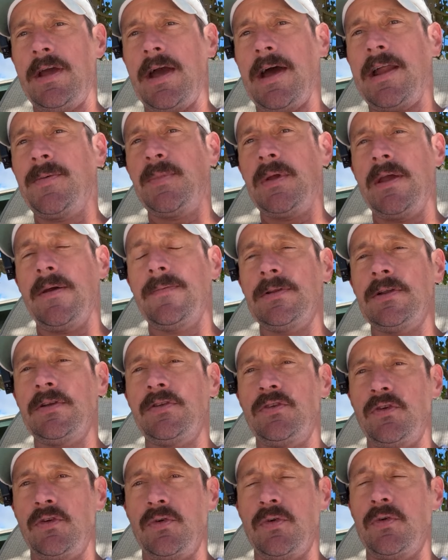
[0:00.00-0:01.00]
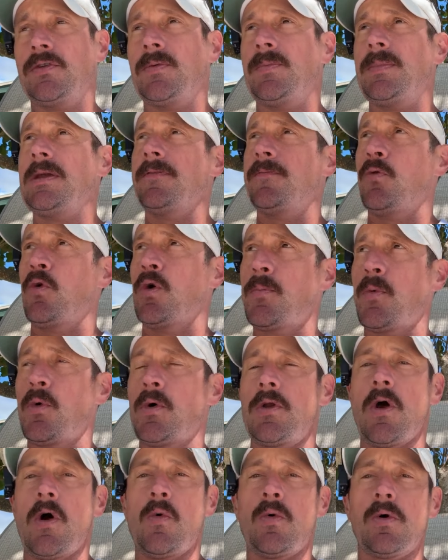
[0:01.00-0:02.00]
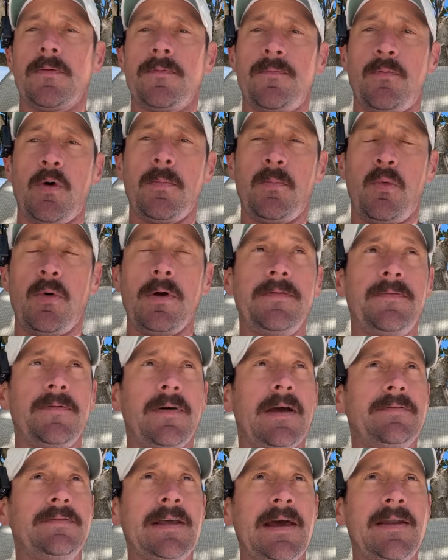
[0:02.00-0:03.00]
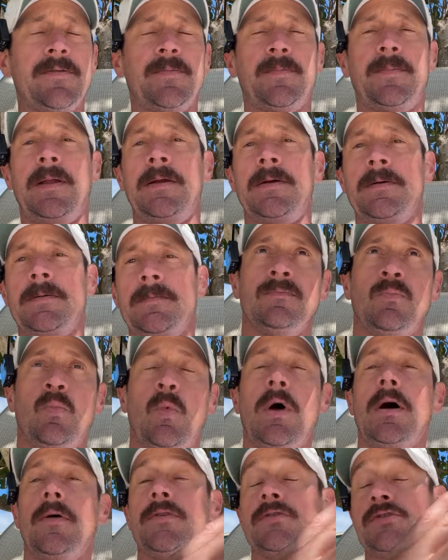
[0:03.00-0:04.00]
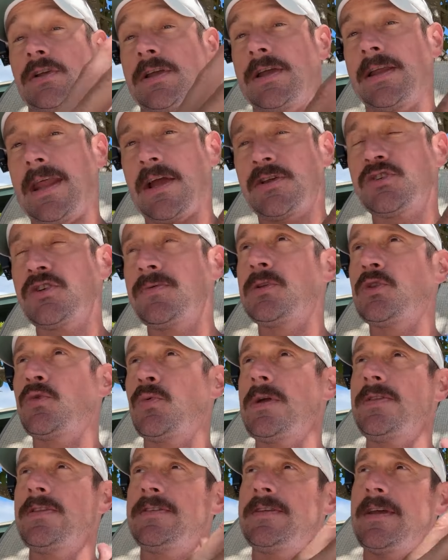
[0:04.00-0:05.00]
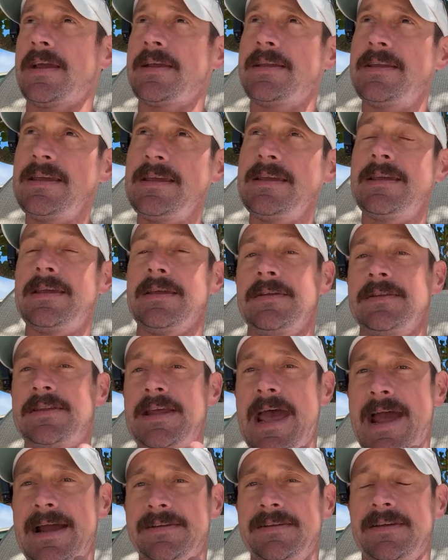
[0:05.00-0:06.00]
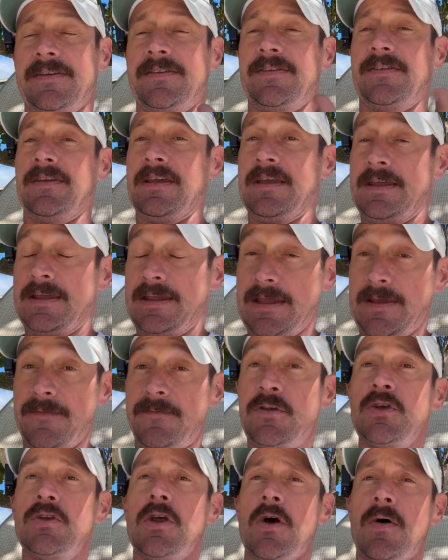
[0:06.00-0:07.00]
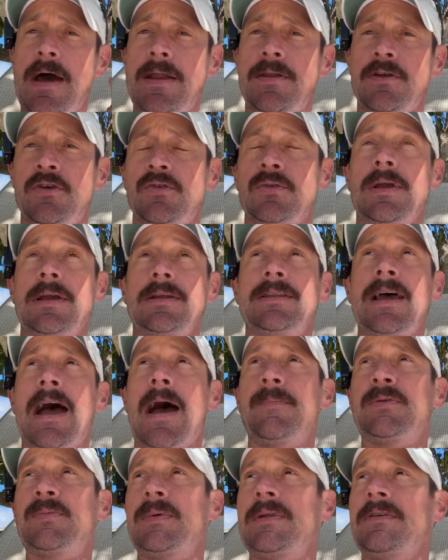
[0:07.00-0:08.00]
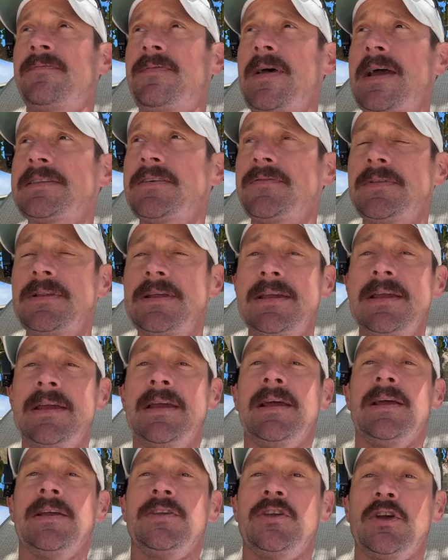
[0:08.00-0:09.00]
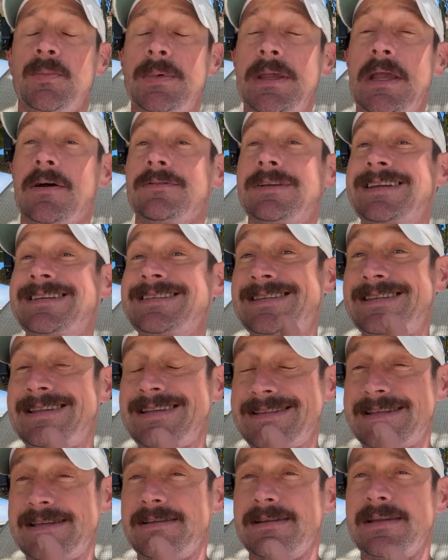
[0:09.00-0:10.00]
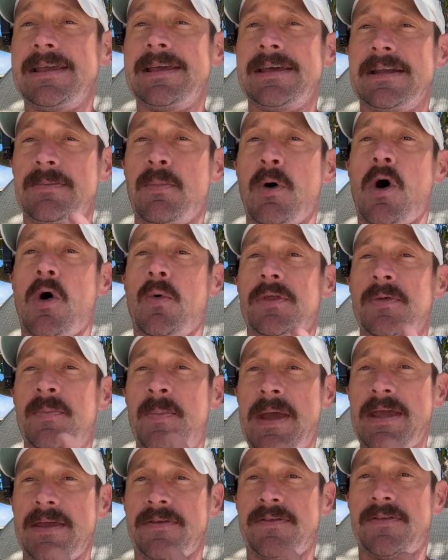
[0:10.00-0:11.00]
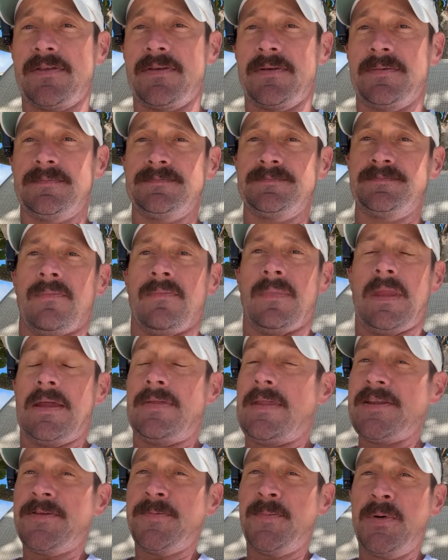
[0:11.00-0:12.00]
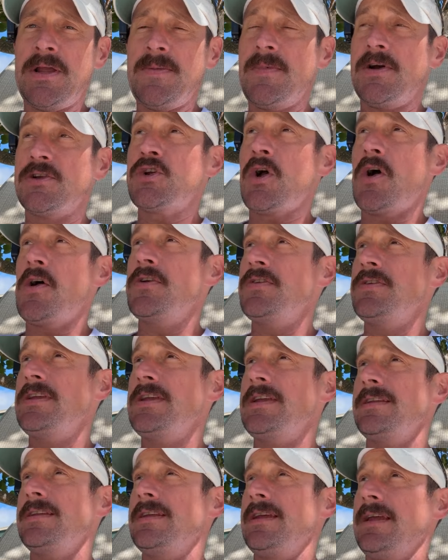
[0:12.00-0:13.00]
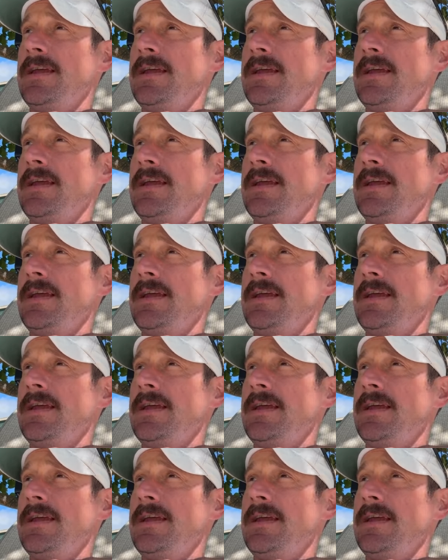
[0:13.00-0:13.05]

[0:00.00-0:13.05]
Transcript: got to be able to do to be a 4.0 or a 4.5 tennis player? Well, there's a connection between the technique and the tactics. If you know how to create topspin effectively, you'll be able to consistently hit a ball with pace. And that's pretty much all you need.